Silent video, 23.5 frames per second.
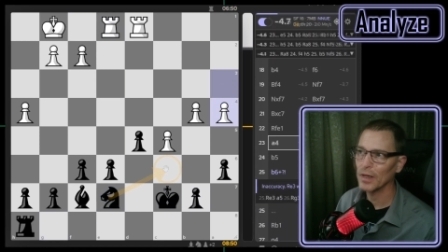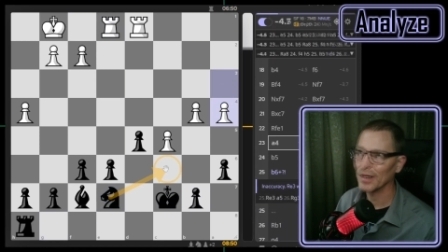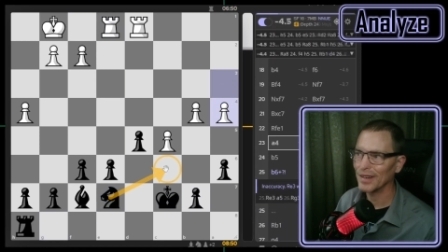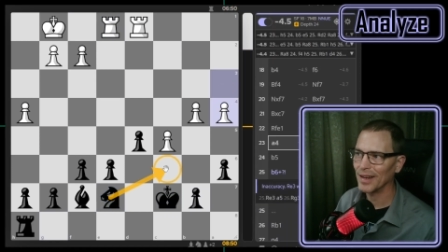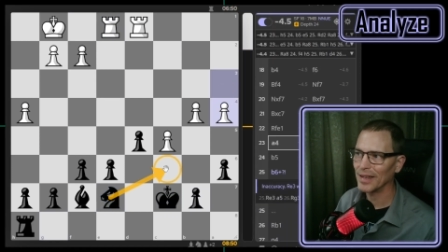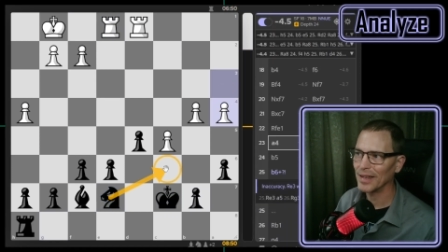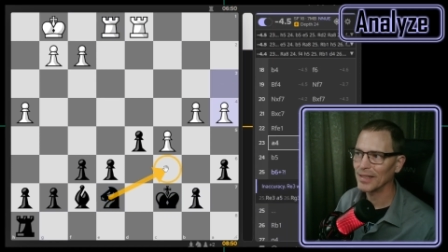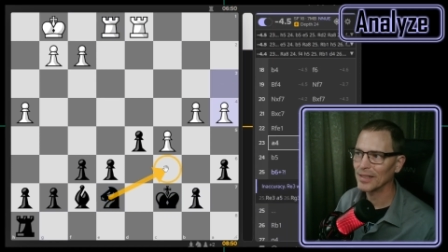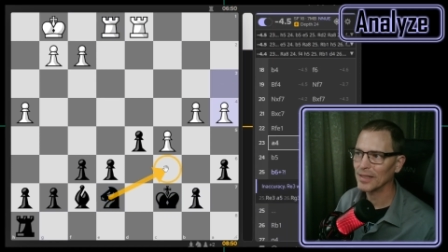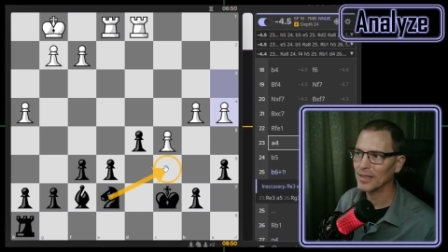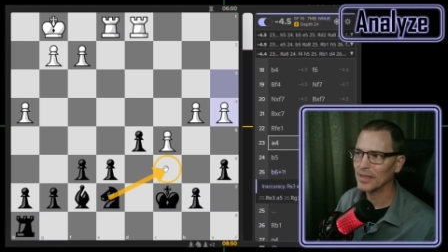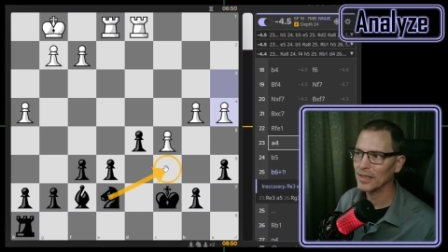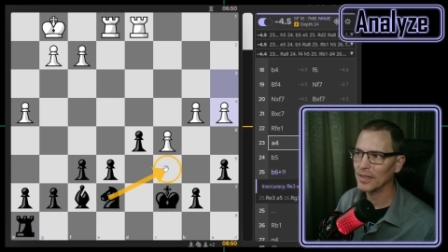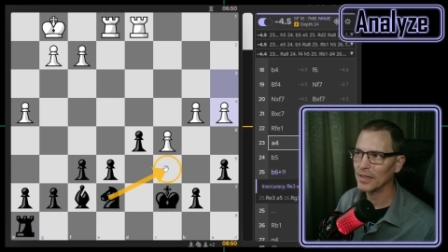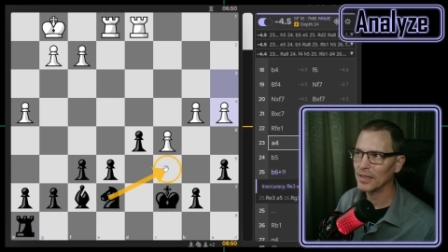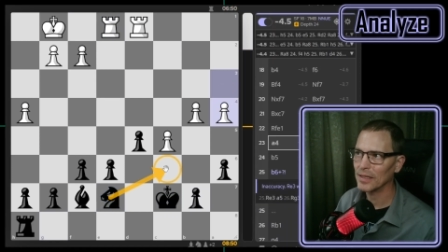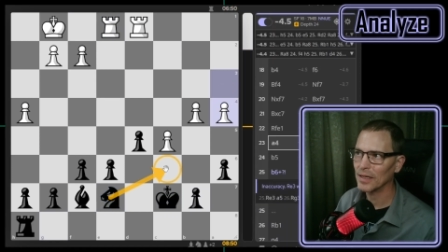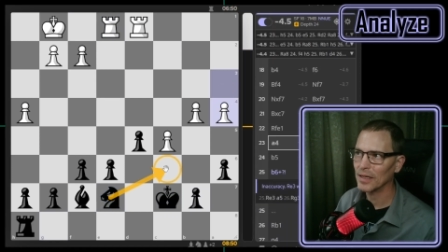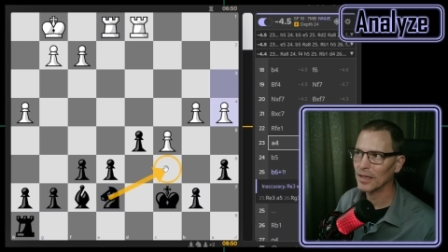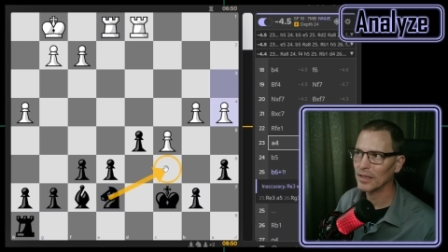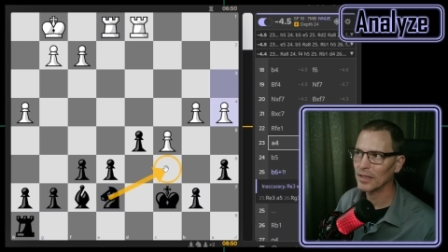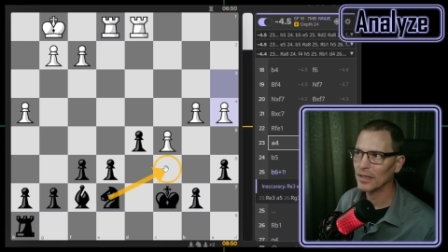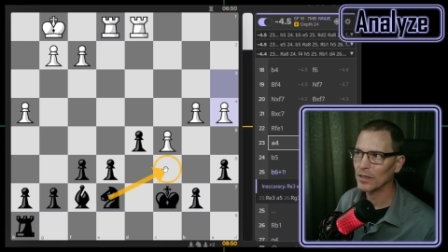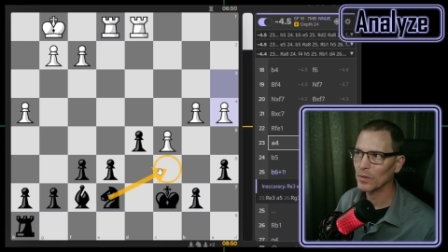Knight to
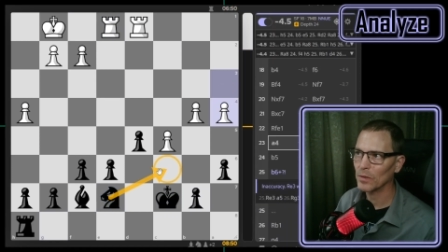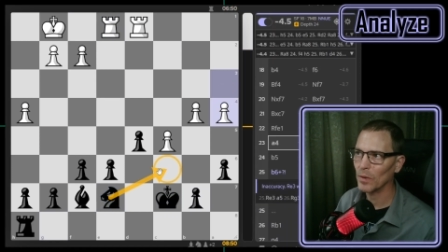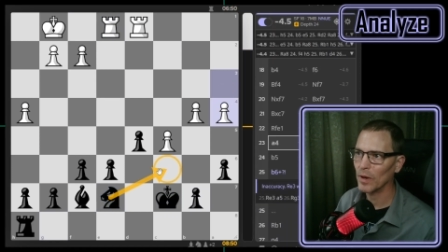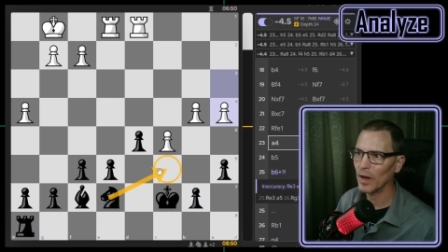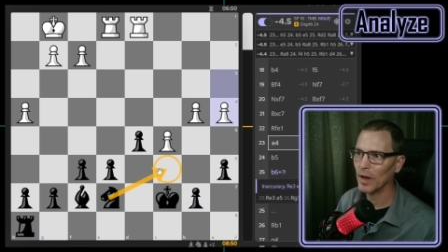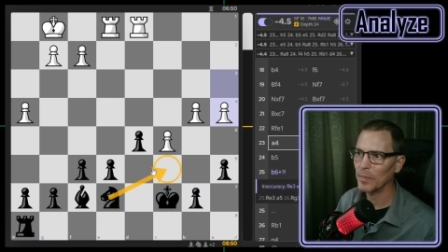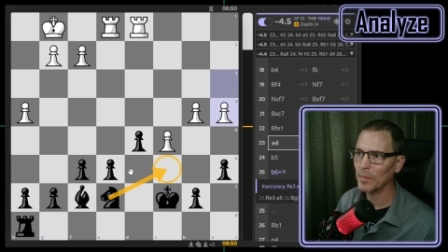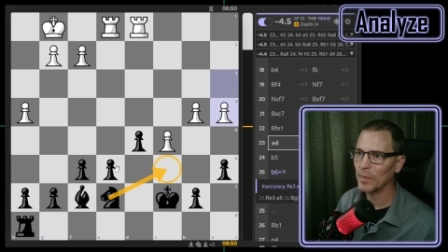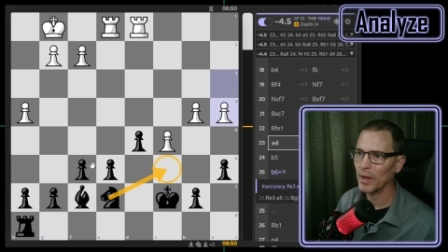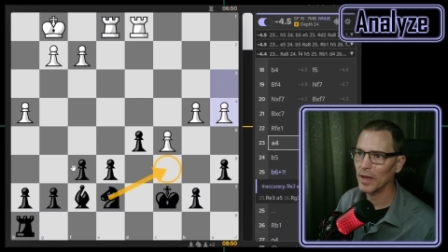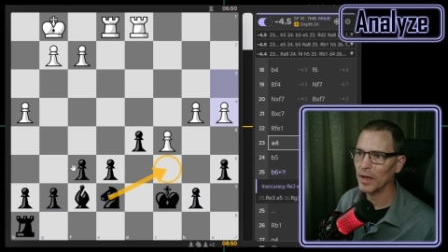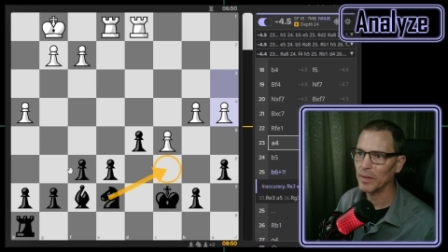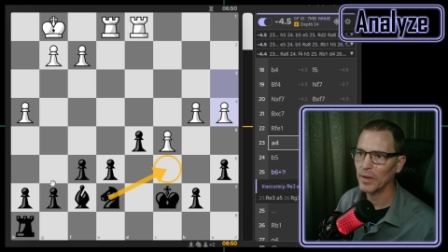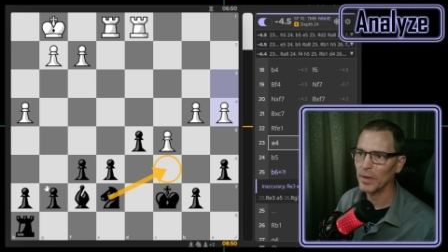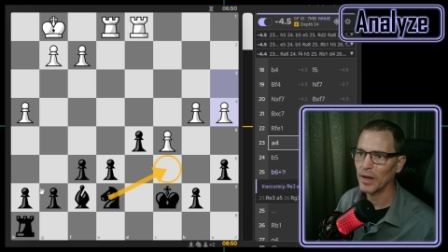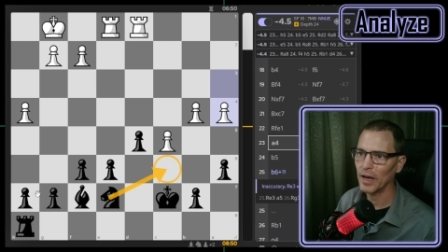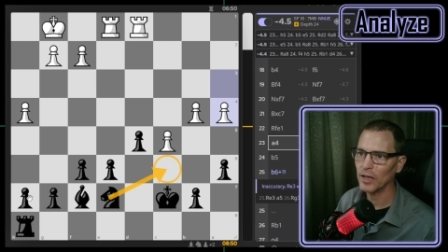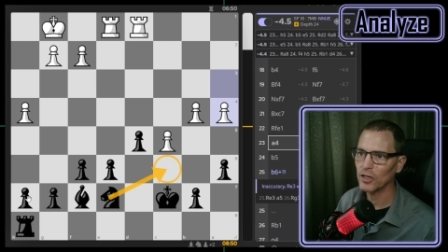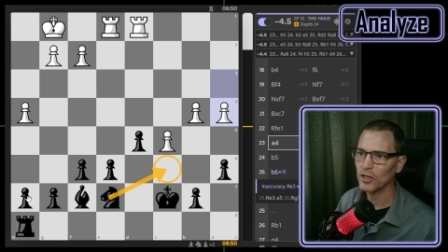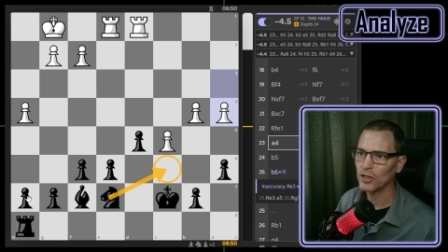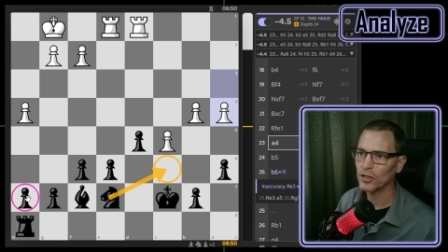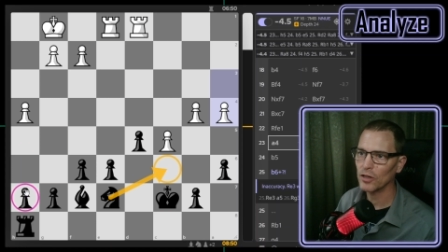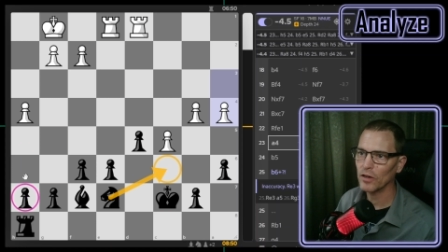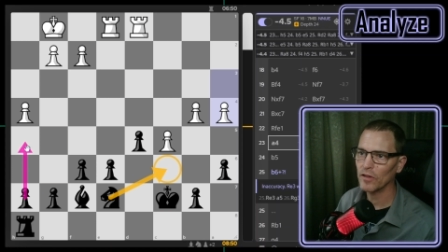c6 is what I played, but
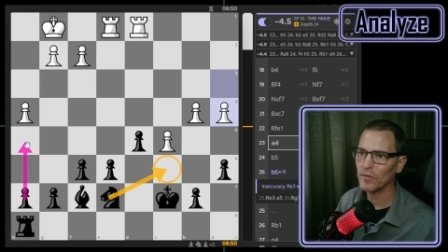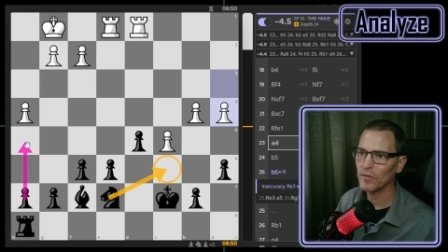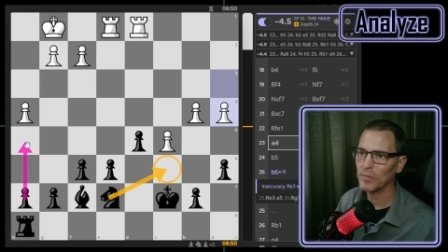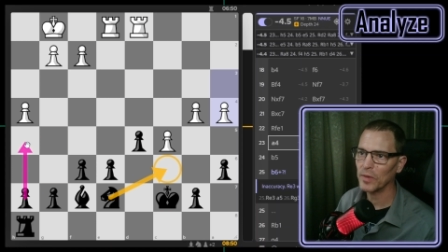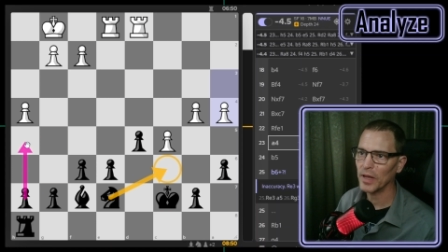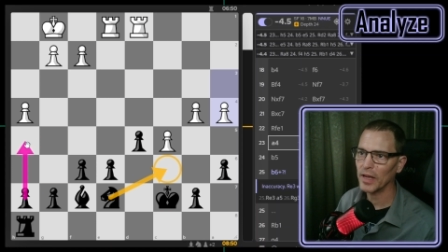I should have